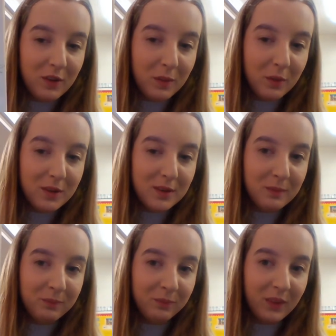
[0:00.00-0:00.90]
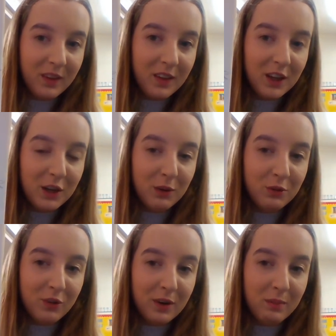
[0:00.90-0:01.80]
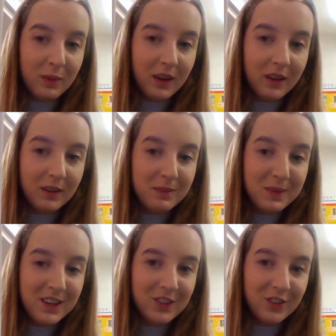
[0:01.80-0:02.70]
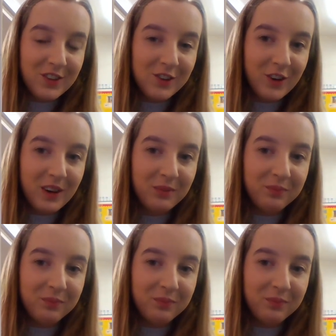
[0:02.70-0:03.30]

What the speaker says: at the bottom and the huge, great big peach on the tree.